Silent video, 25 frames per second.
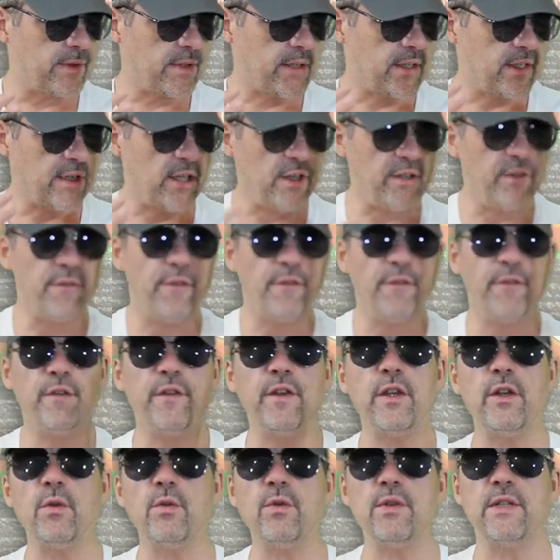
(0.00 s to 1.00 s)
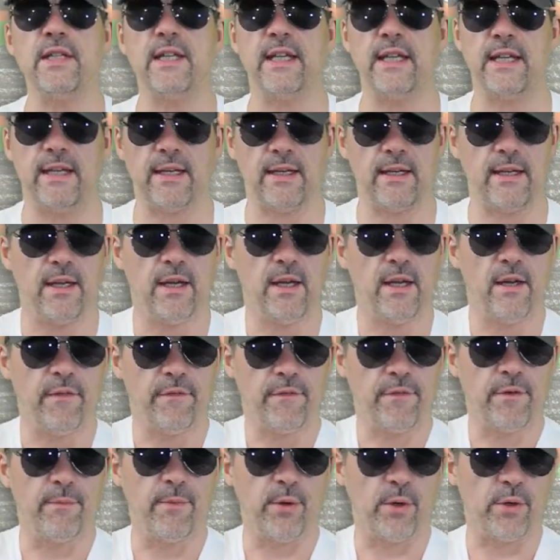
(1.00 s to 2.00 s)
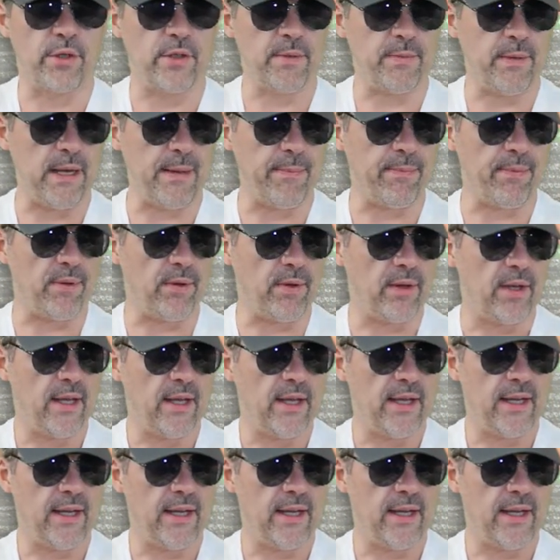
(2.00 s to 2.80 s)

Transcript: confusing for most people.